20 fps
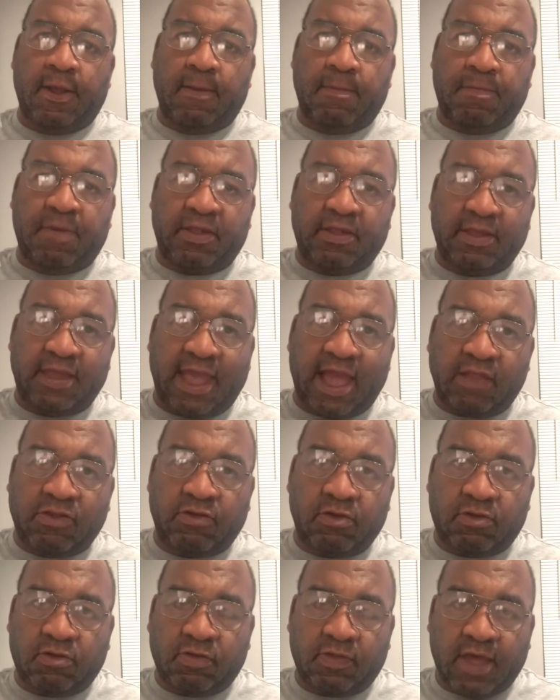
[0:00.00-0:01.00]
But the answer
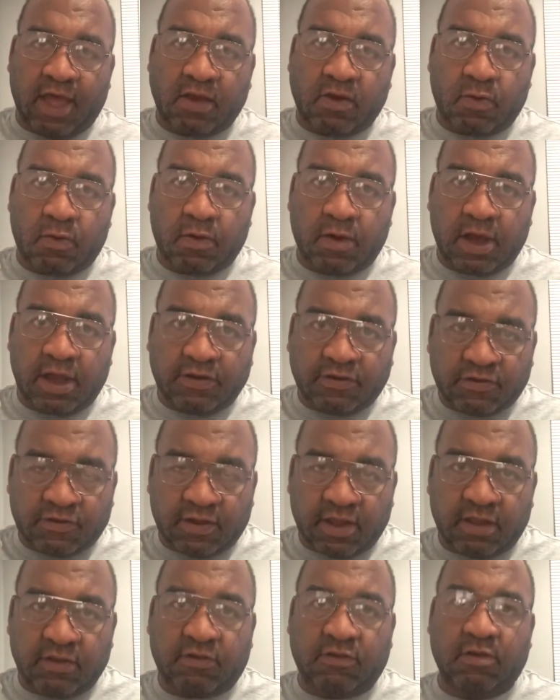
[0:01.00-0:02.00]
to that
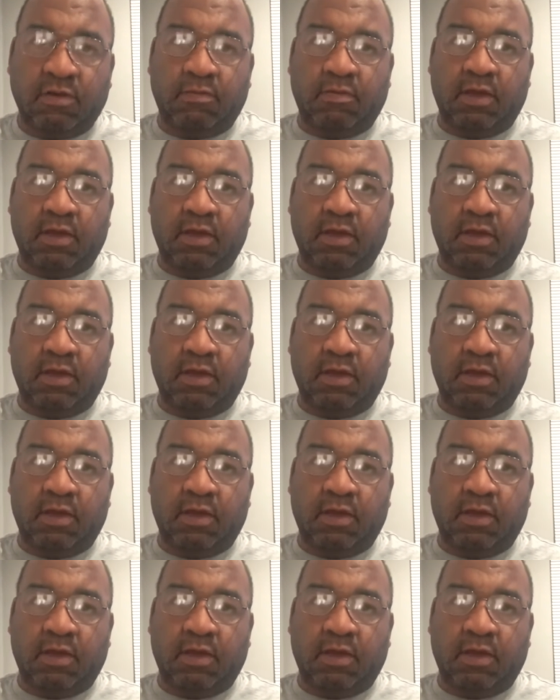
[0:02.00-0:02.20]
question should